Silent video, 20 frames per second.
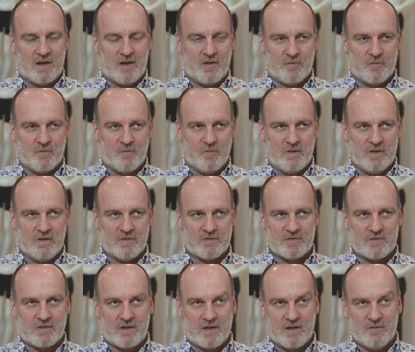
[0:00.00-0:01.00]
If we
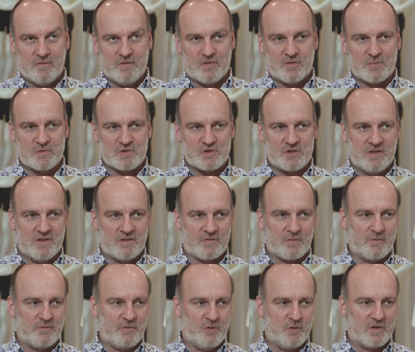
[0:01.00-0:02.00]
stay with machines
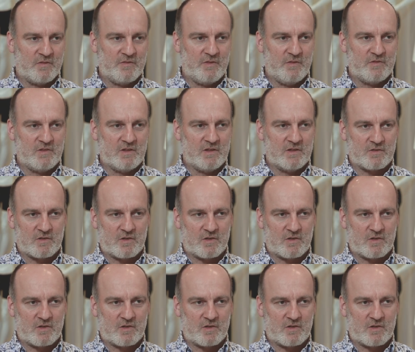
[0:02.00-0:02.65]
from 40, 50 years